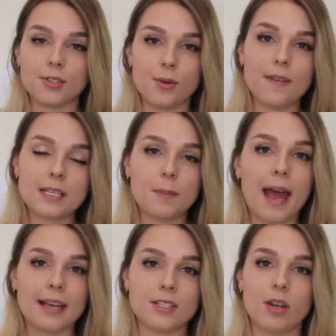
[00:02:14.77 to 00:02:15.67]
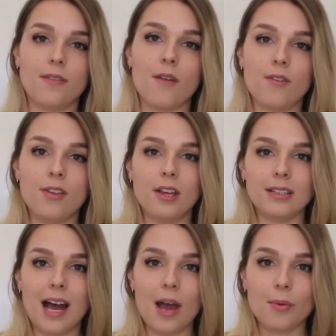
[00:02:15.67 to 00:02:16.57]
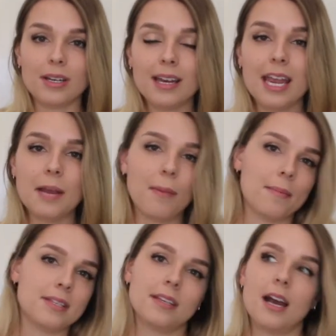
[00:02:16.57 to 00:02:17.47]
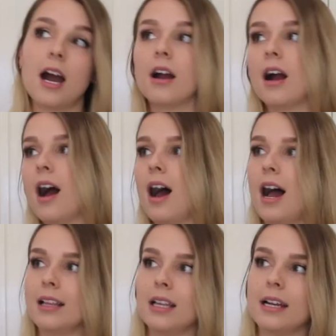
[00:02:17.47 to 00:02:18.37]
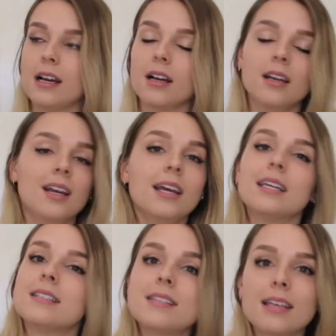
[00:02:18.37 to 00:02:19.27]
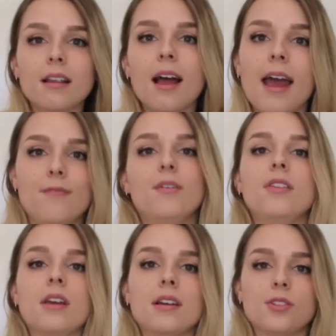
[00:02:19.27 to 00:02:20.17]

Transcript: So in this bag is sort of everything that I would need, my mascara, eyeliner, concealer, everything.